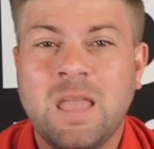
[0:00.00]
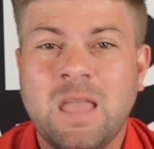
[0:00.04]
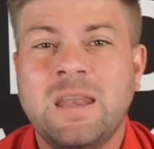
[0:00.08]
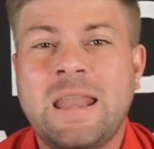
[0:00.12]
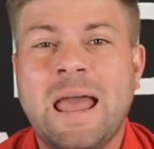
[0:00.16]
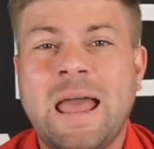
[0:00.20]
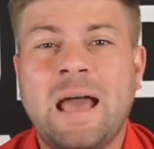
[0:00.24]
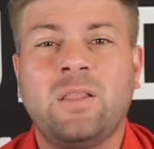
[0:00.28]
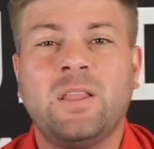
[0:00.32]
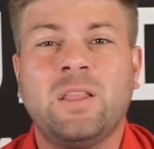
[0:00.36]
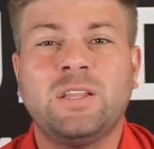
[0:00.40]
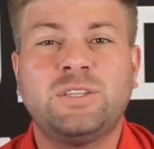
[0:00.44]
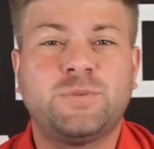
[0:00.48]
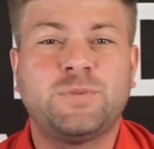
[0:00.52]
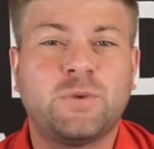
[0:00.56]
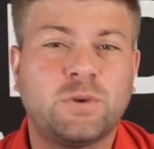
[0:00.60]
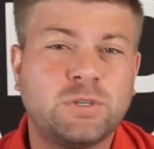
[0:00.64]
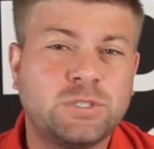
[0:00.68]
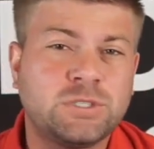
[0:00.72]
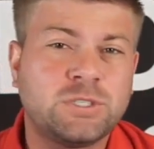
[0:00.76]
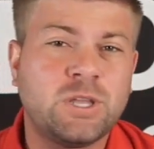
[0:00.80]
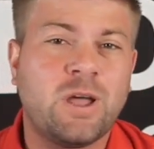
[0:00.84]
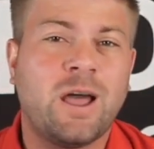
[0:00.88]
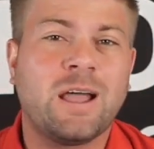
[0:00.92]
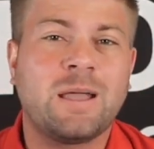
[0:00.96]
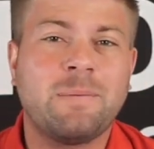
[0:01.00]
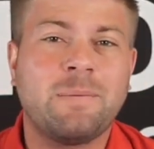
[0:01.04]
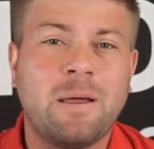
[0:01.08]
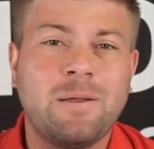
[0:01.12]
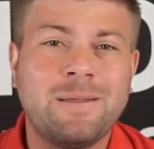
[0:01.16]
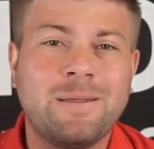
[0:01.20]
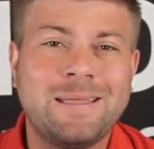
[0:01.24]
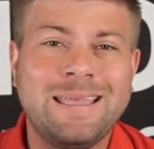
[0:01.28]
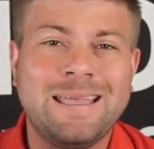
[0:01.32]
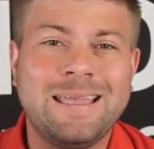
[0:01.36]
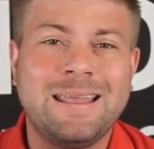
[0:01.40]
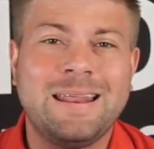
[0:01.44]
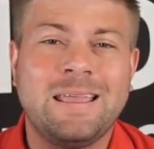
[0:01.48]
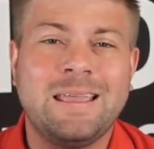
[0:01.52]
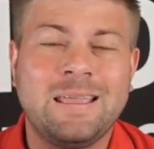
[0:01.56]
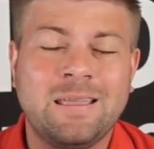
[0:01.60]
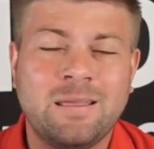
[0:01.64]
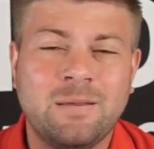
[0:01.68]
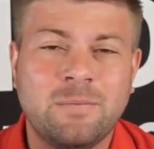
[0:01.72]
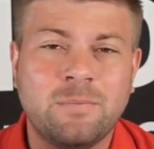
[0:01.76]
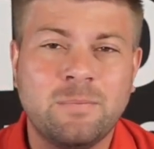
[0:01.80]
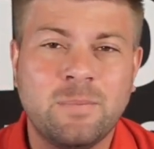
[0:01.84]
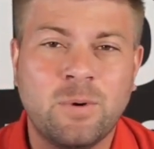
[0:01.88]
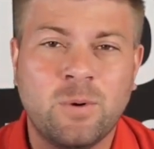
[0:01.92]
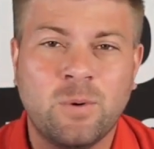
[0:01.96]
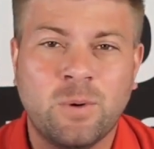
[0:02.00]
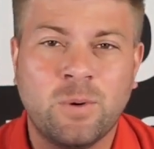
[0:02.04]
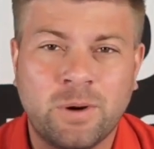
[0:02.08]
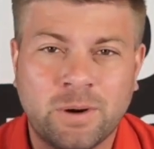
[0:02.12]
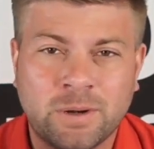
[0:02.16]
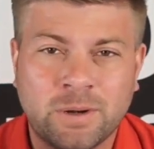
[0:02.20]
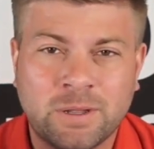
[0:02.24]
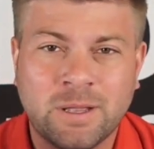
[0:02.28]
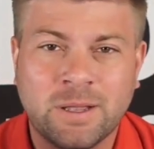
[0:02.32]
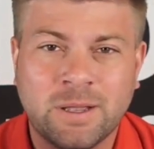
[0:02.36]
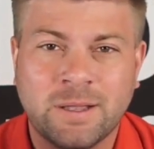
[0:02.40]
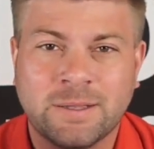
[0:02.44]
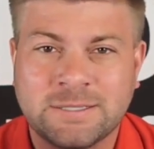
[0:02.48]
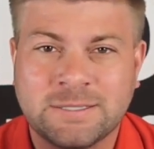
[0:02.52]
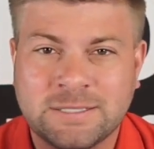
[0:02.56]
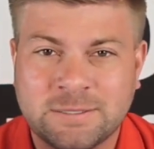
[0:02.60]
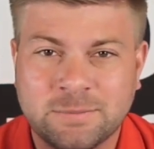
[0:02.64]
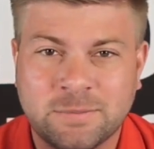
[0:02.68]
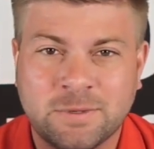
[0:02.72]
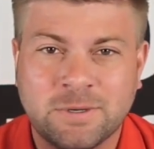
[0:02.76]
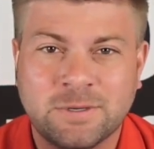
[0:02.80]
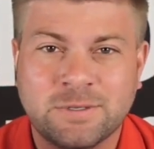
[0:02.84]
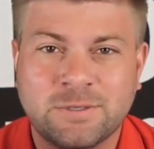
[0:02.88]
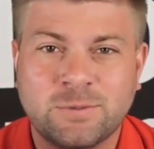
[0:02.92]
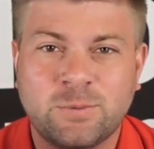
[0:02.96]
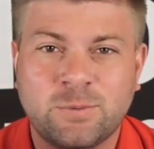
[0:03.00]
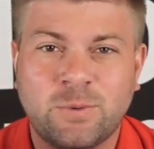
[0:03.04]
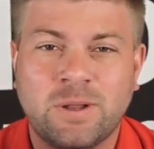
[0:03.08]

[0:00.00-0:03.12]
Now, let's first talk about getting more customers.